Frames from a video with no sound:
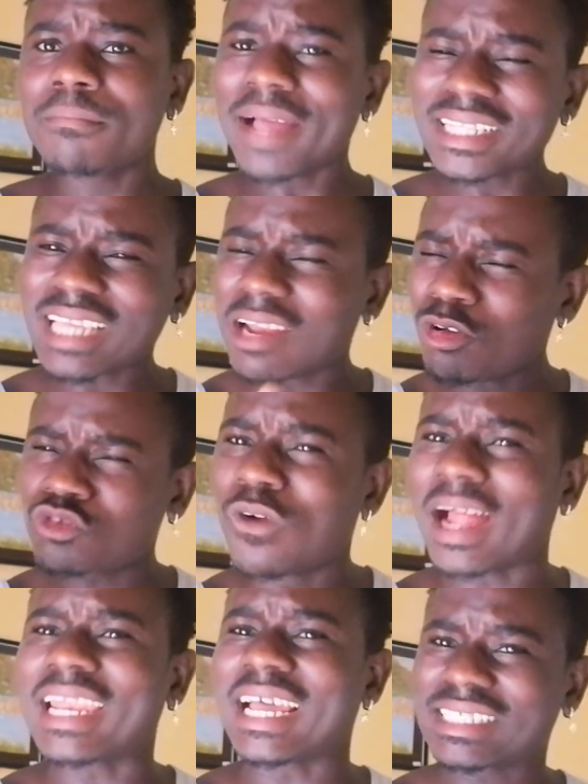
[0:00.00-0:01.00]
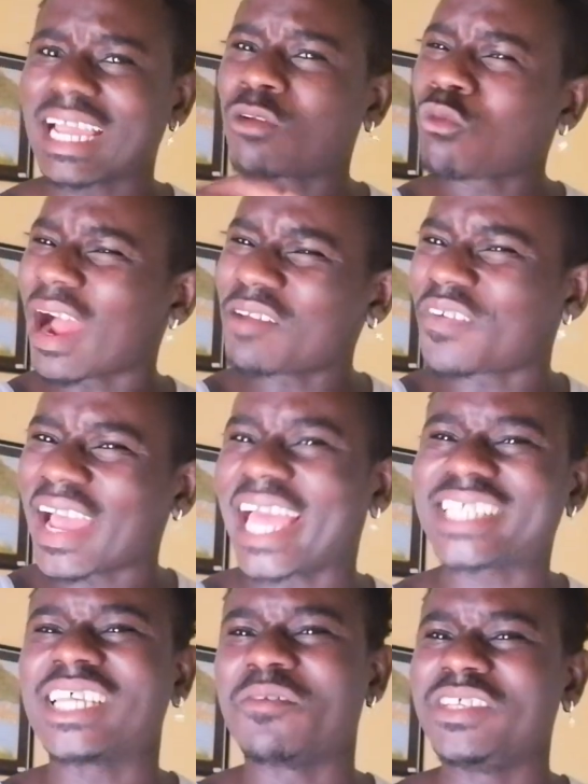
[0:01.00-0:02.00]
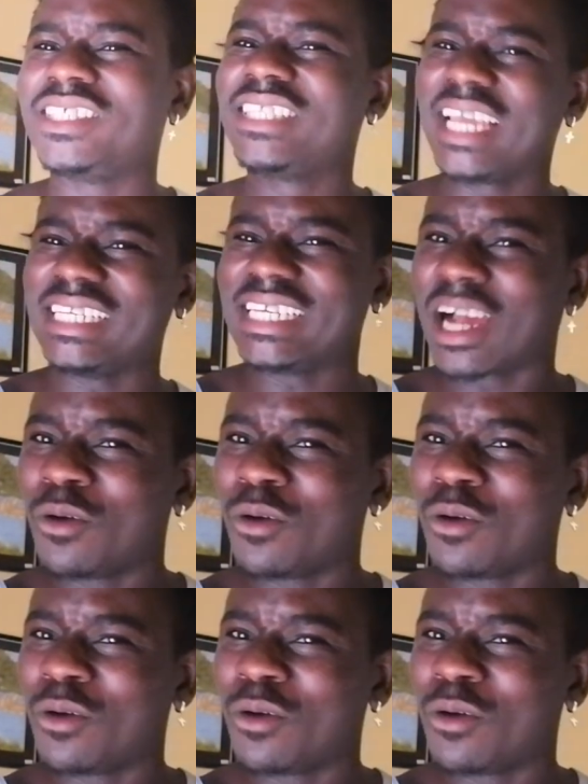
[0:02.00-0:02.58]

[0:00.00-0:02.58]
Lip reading: But I not to understand why fire service dead the